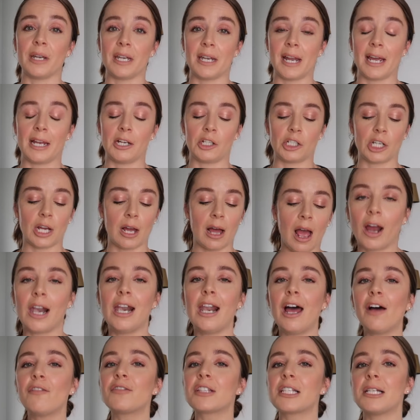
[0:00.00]
in nature. I
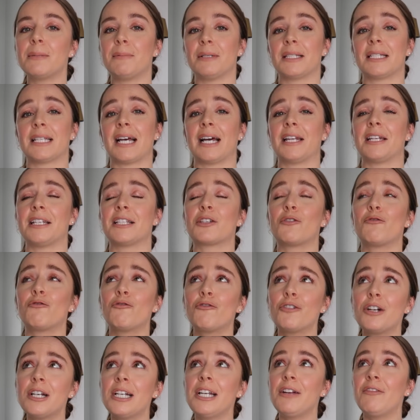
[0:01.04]
love Slipper Satin. It's a
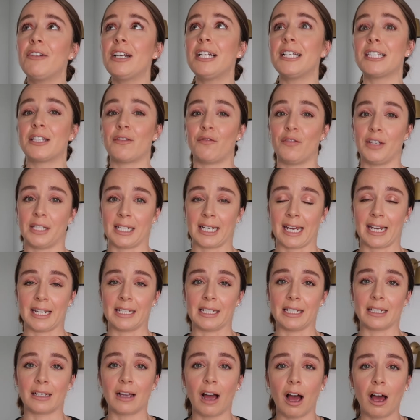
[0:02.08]
really
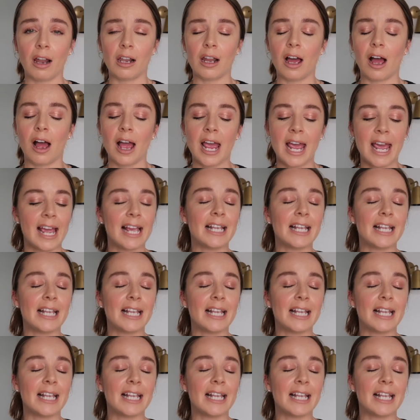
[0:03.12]
sophisticated colour.